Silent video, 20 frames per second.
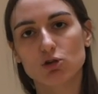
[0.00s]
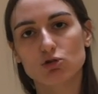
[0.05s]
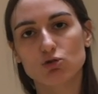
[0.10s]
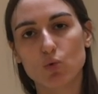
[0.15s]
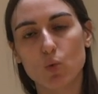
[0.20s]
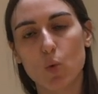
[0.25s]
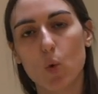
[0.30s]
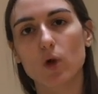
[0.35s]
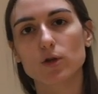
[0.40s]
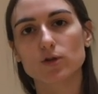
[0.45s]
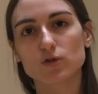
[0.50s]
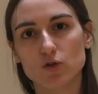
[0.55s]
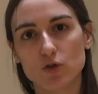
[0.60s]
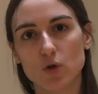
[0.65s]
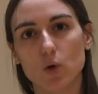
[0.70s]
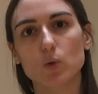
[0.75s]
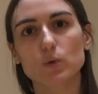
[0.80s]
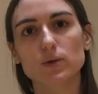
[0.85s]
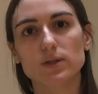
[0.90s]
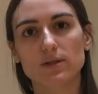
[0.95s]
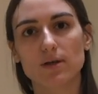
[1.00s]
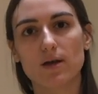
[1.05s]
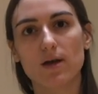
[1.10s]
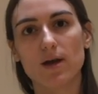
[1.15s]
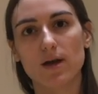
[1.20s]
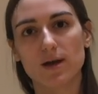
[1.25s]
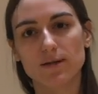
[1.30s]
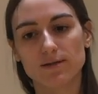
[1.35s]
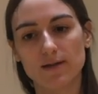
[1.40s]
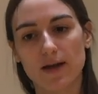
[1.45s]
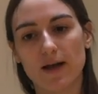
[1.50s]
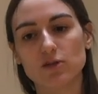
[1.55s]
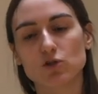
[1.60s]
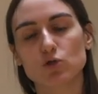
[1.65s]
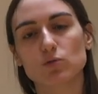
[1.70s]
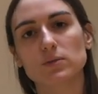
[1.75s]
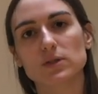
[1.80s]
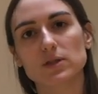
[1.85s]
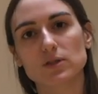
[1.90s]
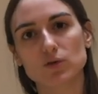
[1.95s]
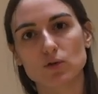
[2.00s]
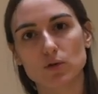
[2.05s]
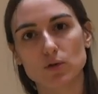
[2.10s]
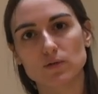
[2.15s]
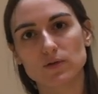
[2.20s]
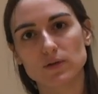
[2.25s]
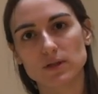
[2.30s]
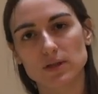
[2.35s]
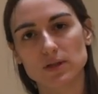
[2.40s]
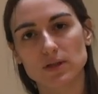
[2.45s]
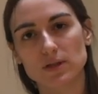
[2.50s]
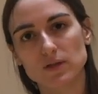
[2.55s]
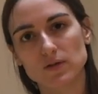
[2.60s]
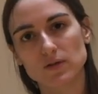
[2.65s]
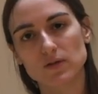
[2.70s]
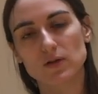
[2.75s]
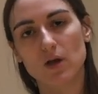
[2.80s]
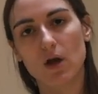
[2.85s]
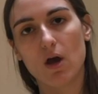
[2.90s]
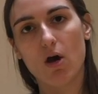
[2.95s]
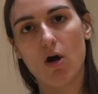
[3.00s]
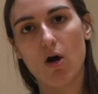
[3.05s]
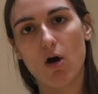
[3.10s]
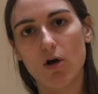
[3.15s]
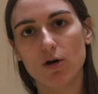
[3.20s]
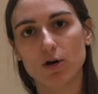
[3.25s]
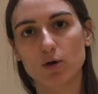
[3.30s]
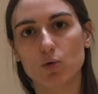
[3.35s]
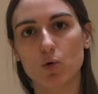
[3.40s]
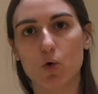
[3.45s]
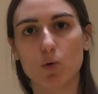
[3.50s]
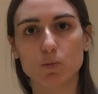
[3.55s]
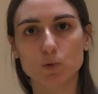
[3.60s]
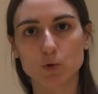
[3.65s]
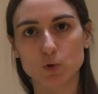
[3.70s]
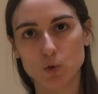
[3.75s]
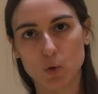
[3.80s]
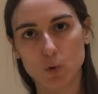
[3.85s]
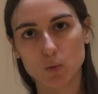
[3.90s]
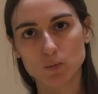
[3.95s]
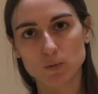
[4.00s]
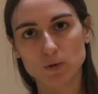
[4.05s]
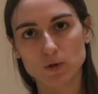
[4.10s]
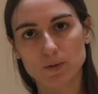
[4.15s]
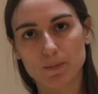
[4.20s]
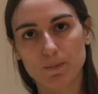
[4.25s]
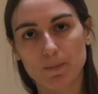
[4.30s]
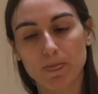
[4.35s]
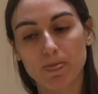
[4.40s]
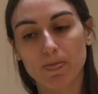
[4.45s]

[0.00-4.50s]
towards those attachment surfaces on chromosomes.